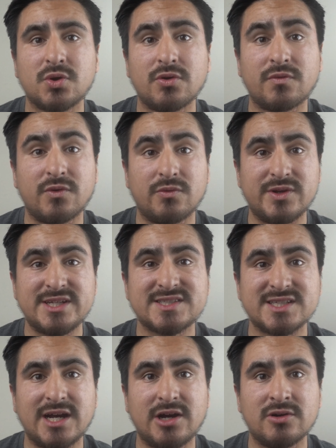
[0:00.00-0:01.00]
or for
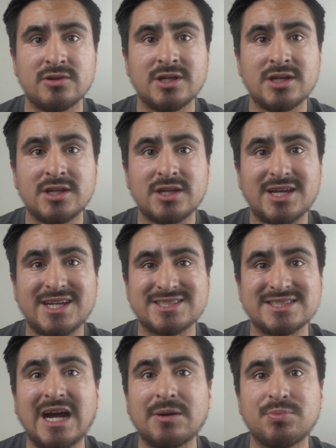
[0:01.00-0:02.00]
resale is
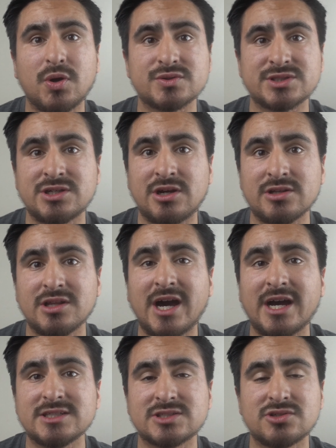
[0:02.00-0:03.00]
not posted
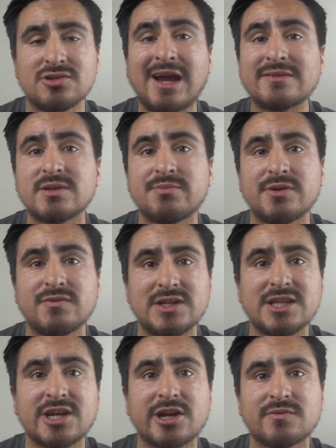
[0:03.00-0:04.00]
online. So you have to be
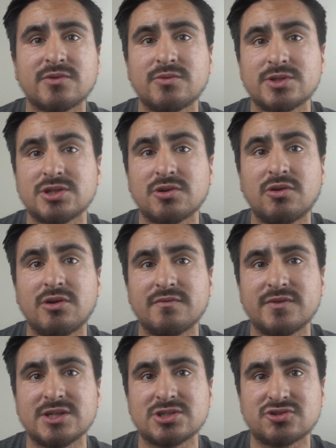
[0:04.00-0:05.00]
really careful when you go on
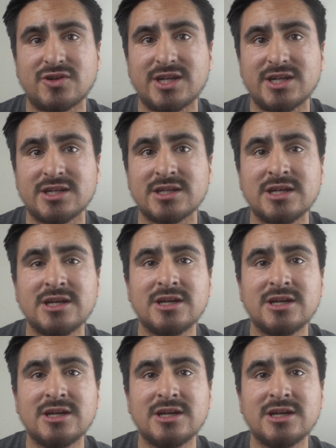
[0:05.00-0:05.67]
via trading.